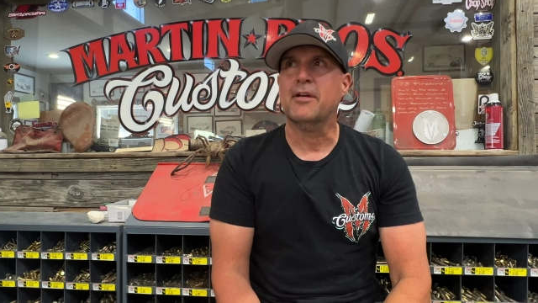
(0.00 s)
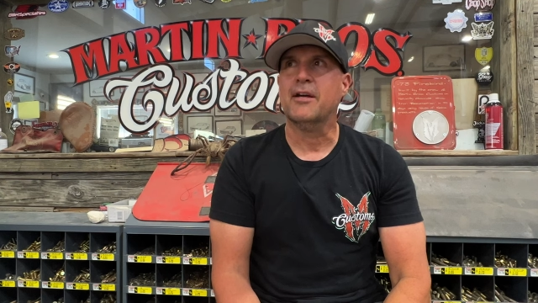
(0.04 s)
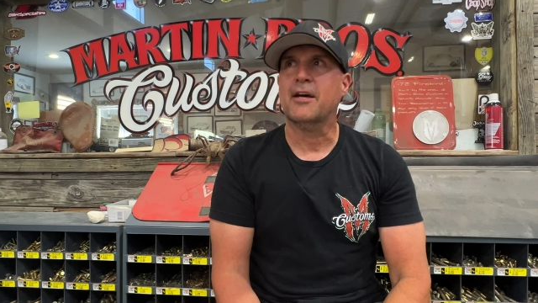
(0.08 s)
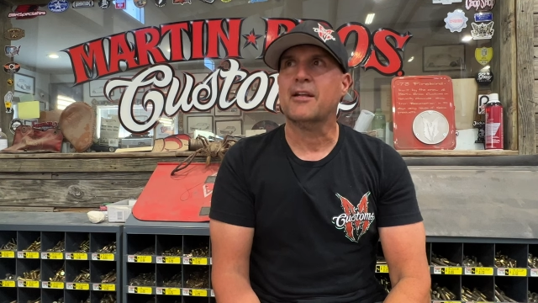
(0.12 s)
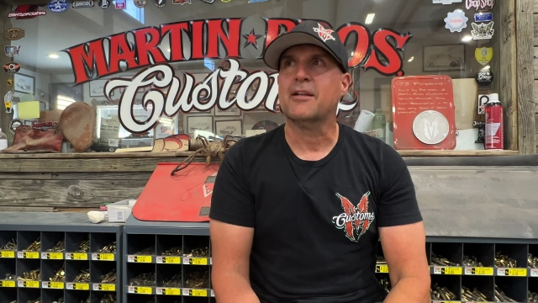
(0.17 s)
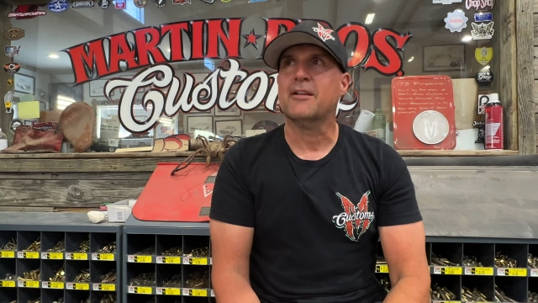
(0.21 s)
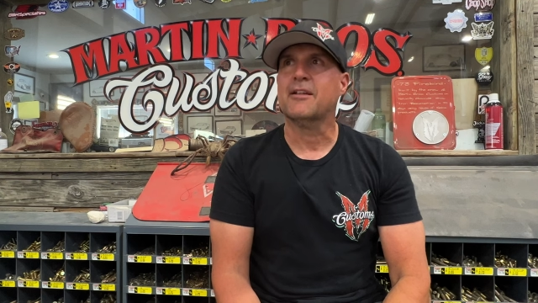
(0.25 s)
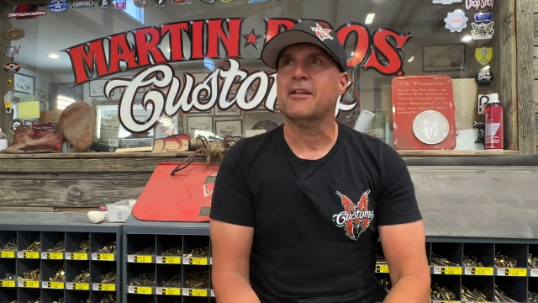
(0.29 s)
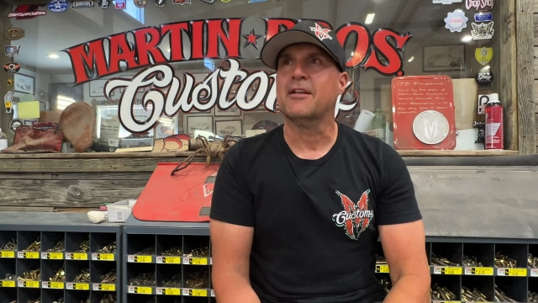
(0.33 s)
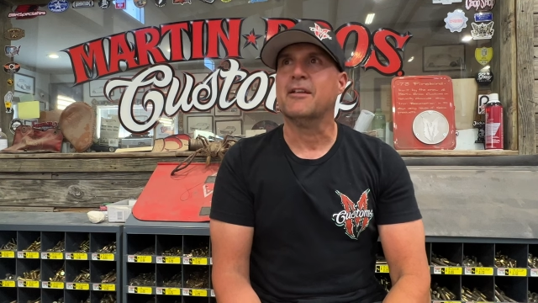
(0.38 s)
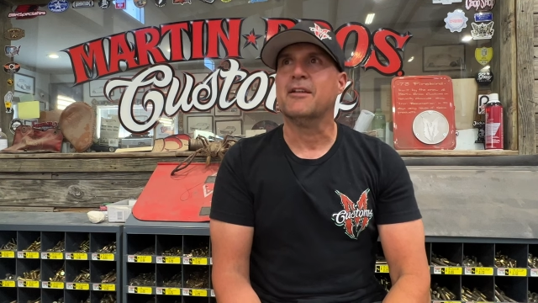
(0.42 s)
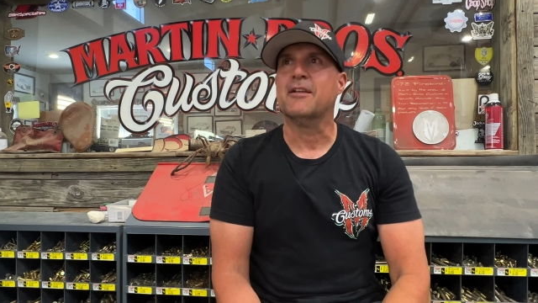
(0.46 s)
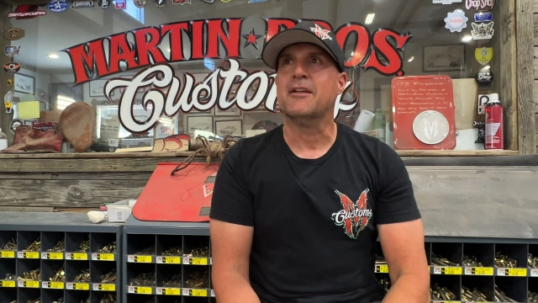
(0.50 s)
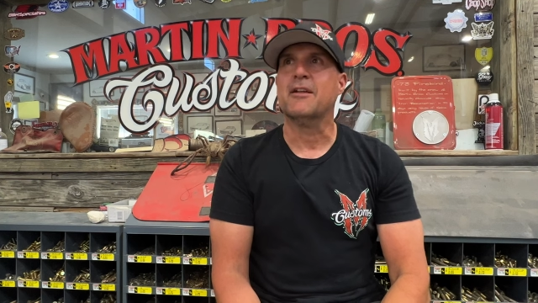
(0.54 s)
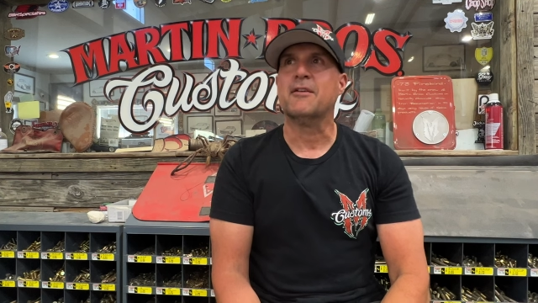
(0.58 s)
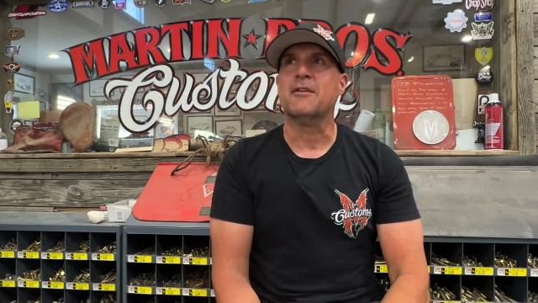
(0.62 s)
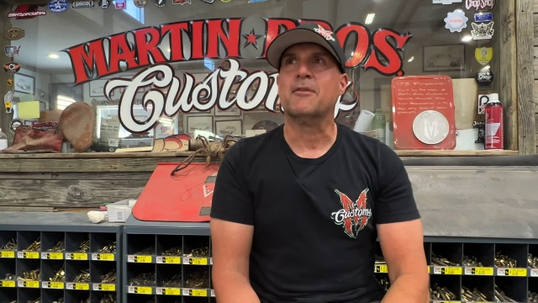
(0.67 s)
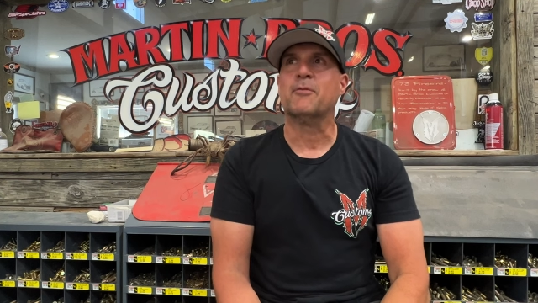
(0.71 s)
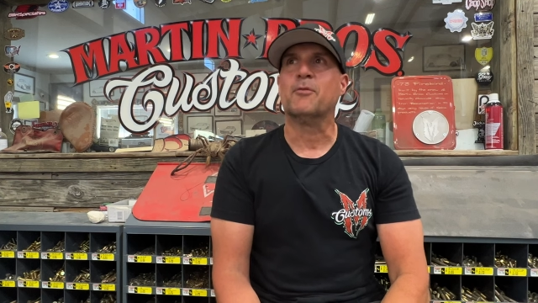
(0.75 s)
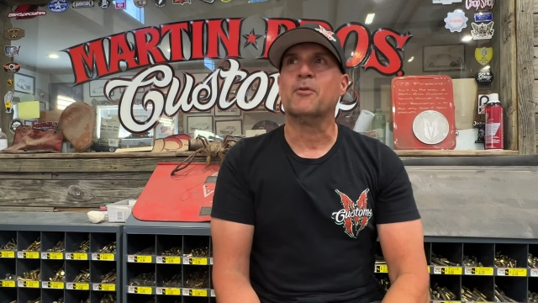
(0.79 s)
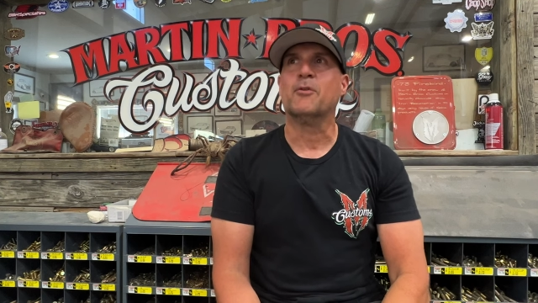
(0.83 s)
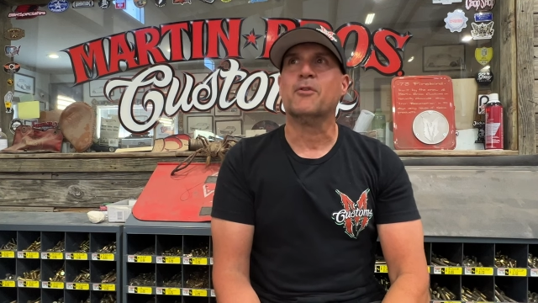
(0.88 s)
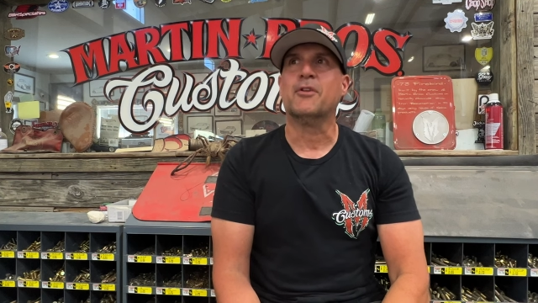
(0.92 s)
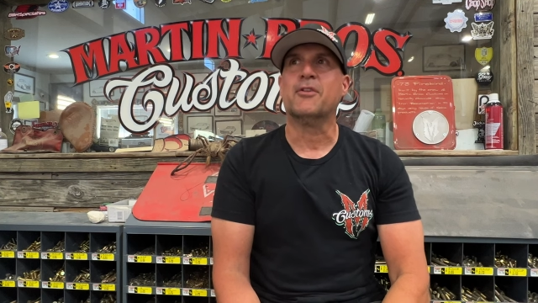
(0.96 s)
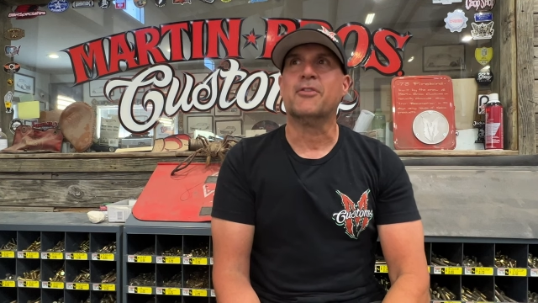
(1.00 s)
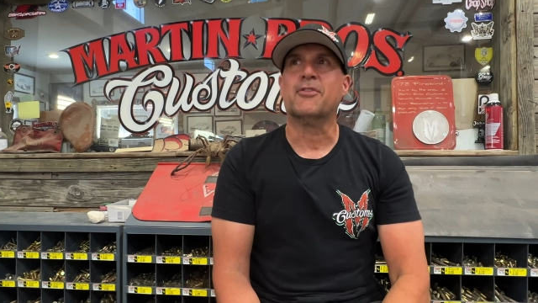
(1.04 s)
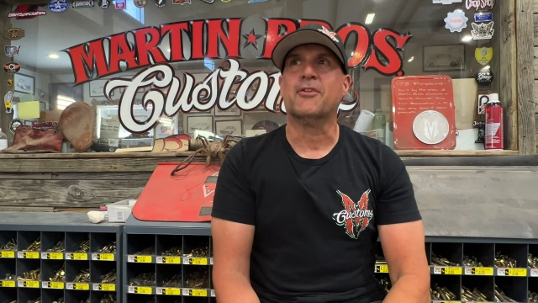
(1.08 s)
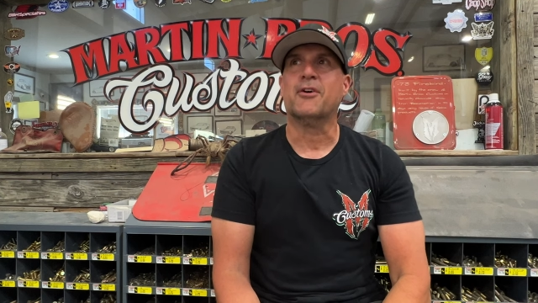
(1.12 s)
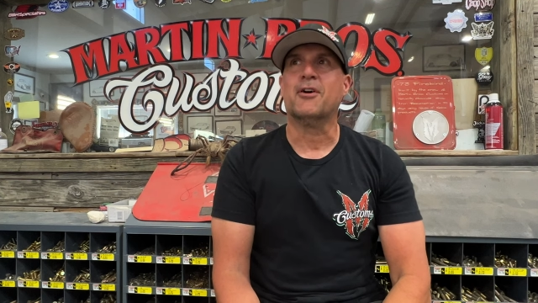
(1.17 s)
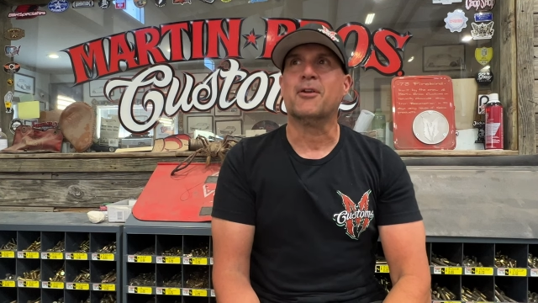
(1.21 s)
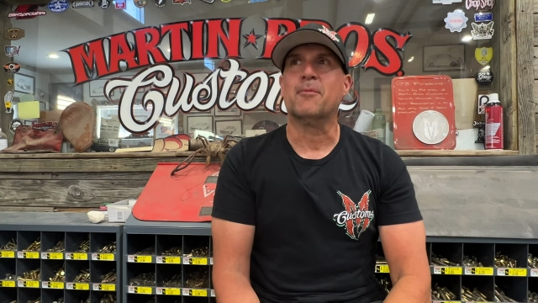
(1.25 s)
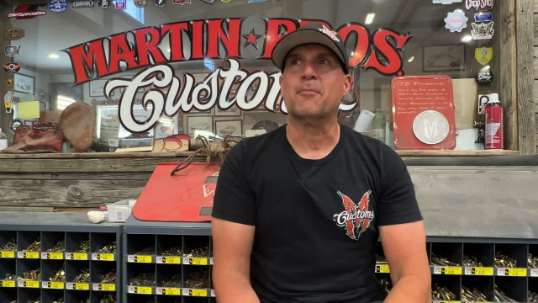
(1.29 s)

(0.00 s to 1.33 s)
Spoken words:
I never really thought